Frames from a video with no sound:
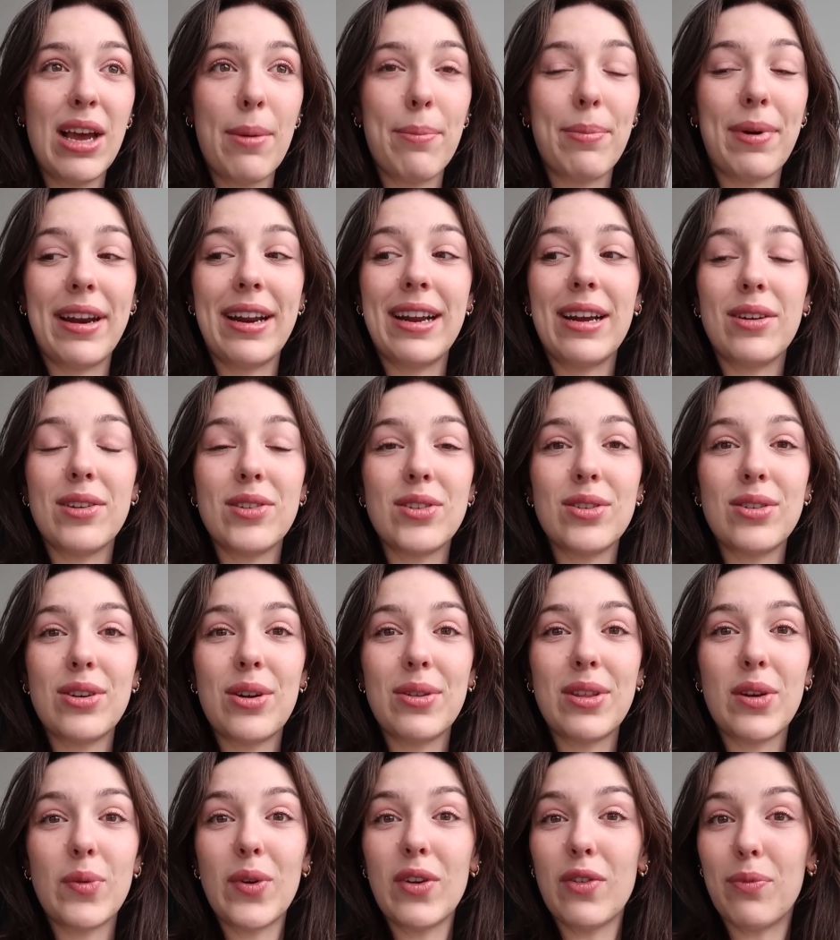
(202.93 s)
But I also
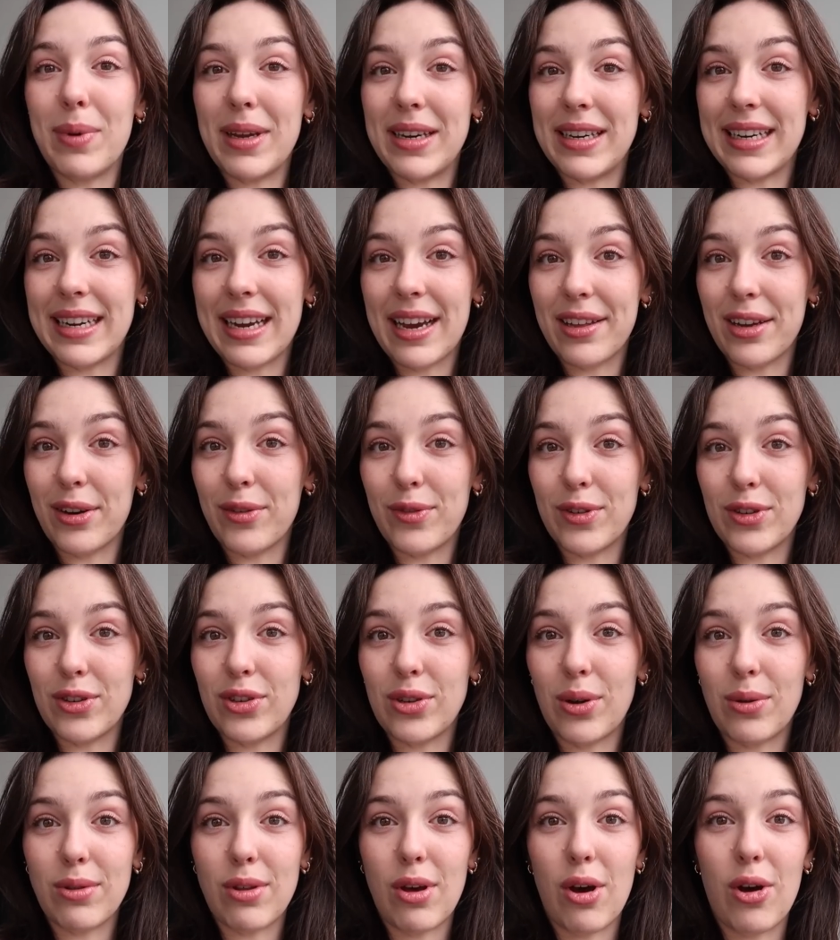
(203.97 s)
know that we've been together for
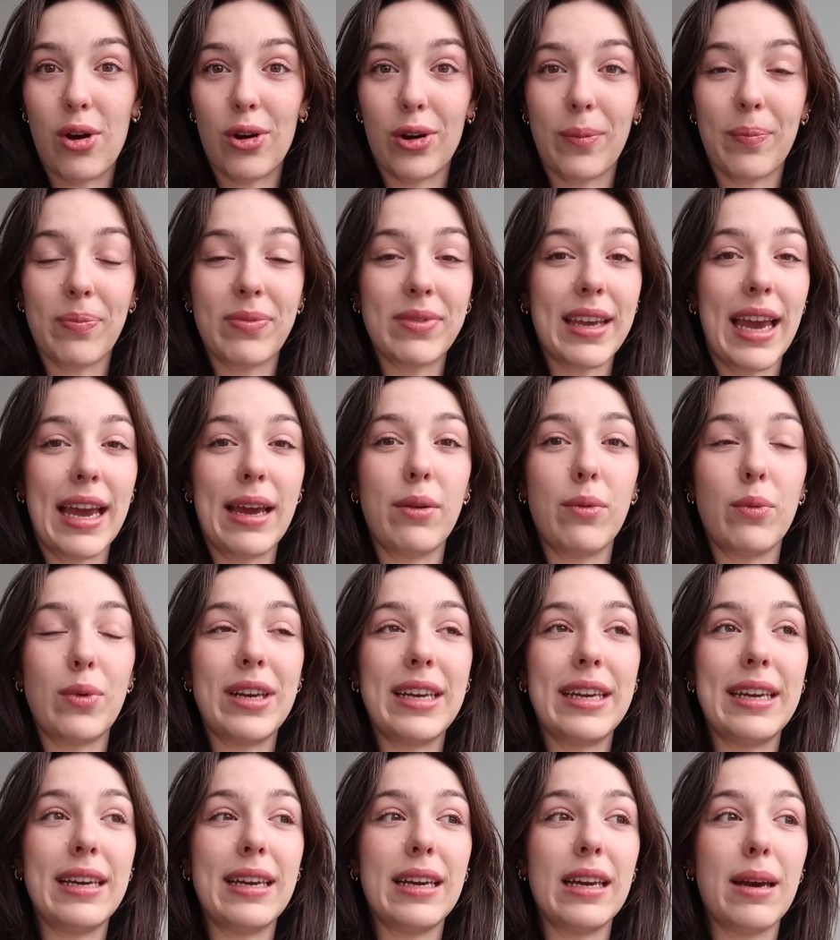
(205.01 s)
so long and
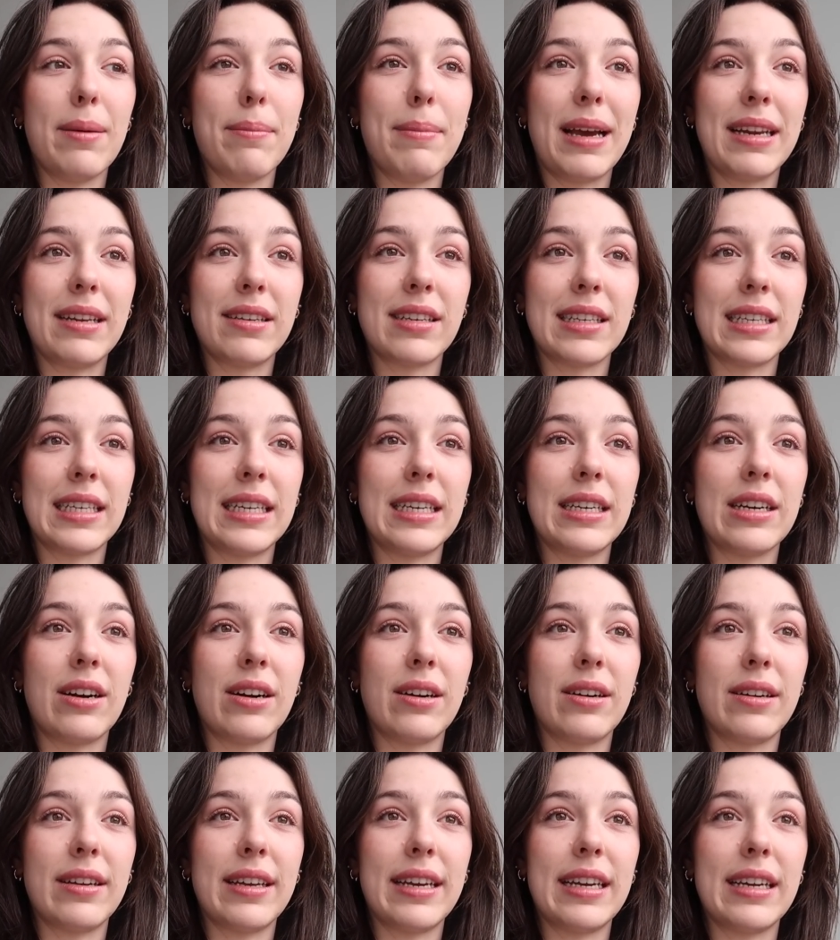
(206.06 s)
we mentally
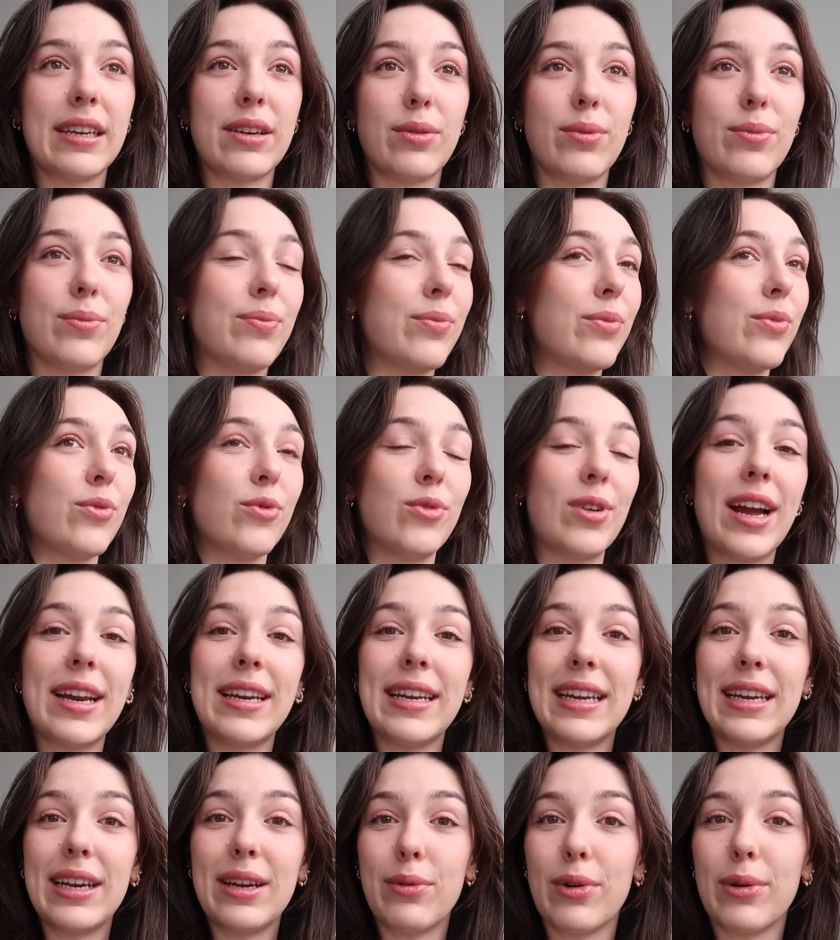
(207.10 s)
are like
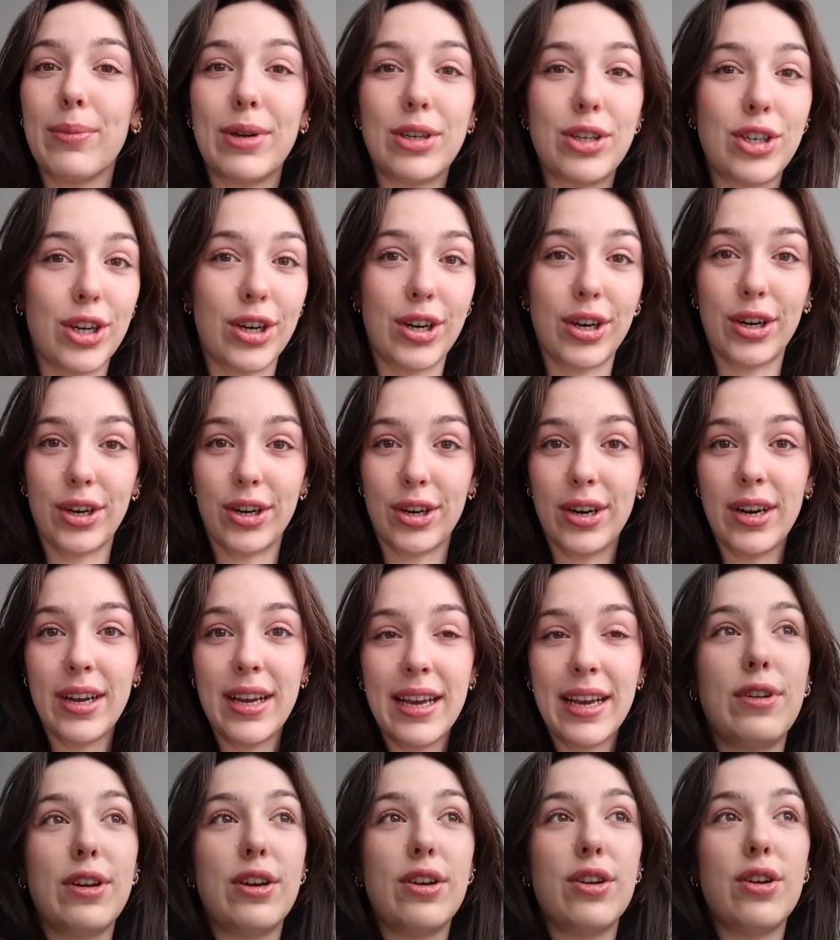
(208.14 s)
ready, we're mature,
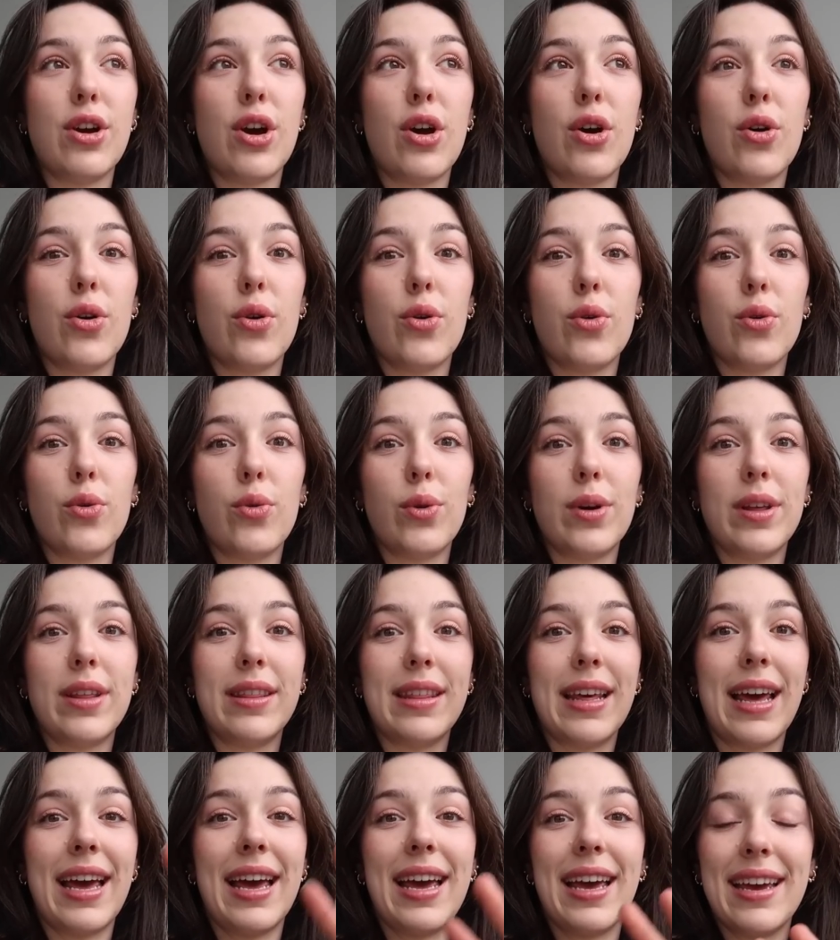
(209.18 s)
and know
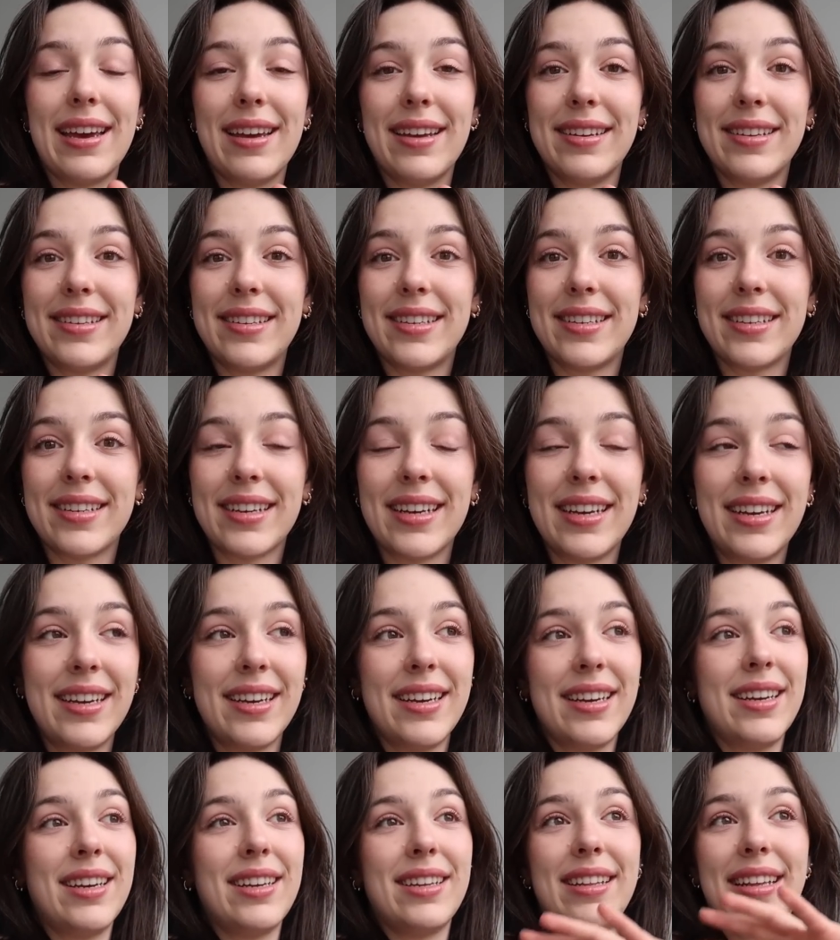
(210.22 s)
that
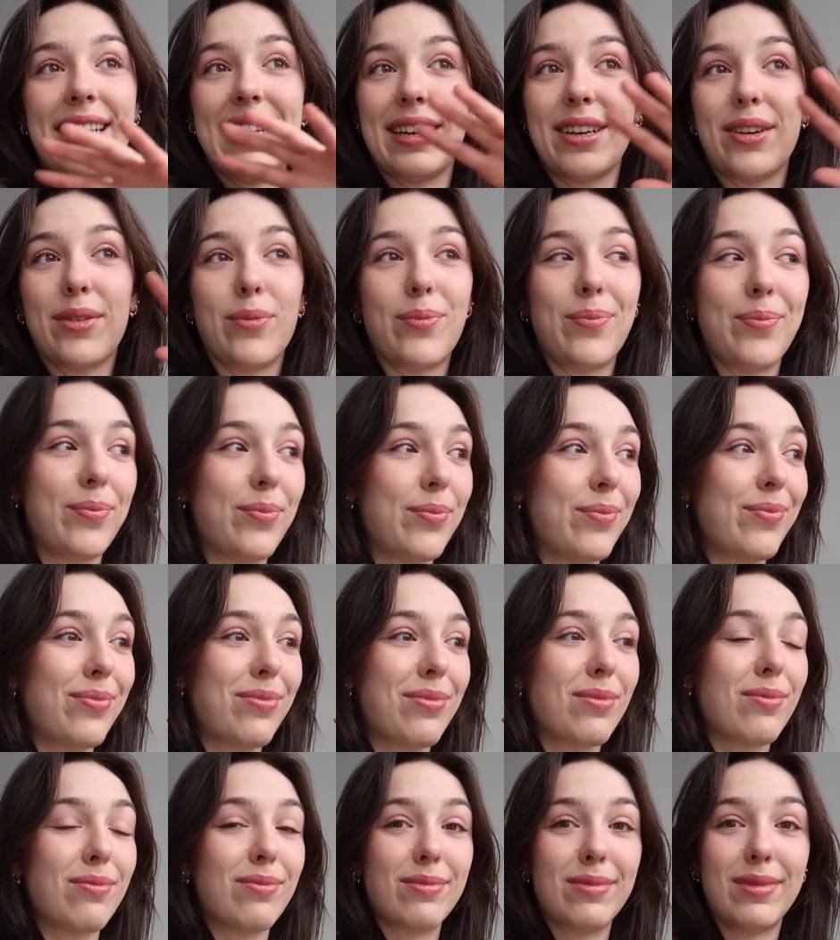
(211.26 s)
like
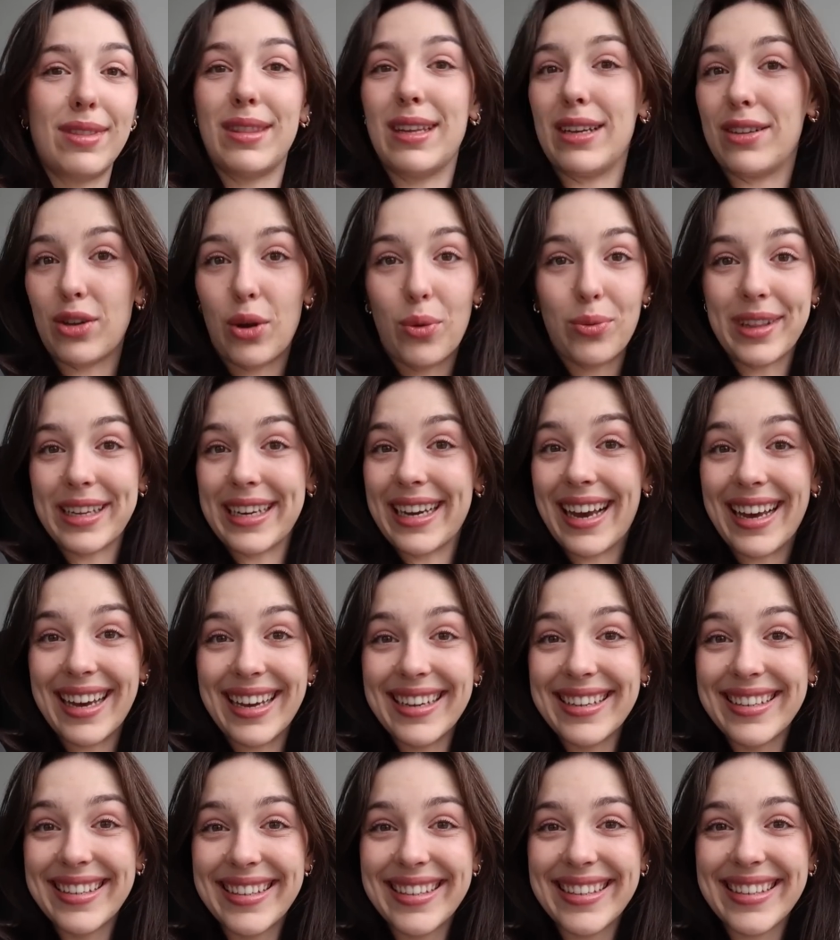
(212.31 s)
it's only
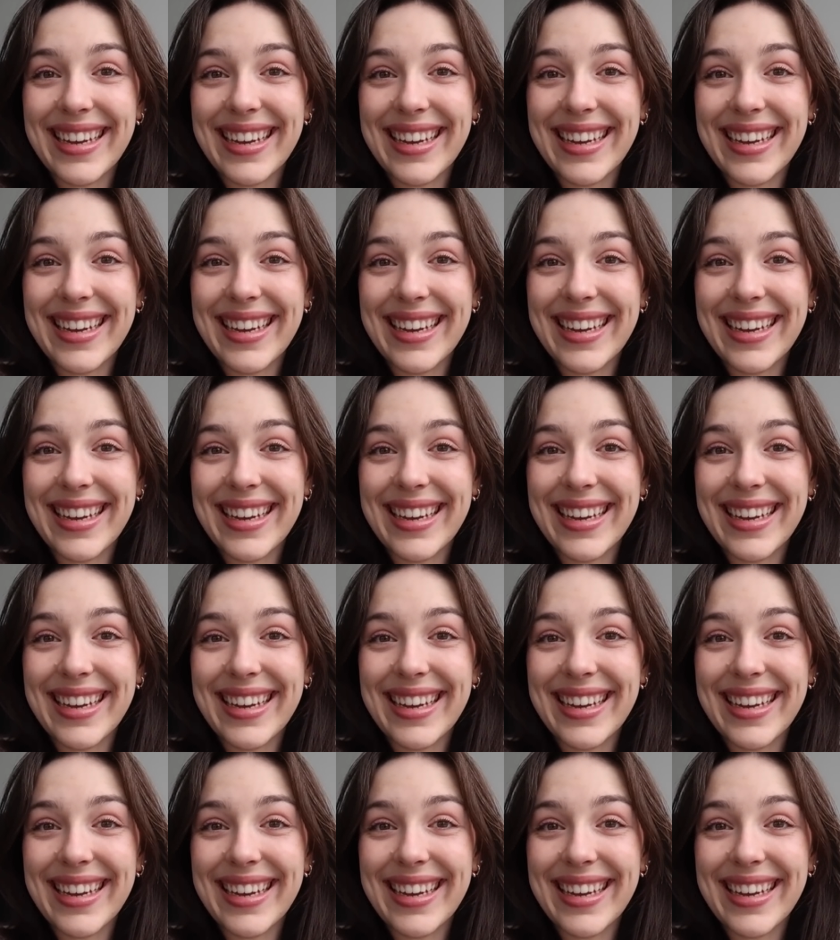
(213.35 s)
us.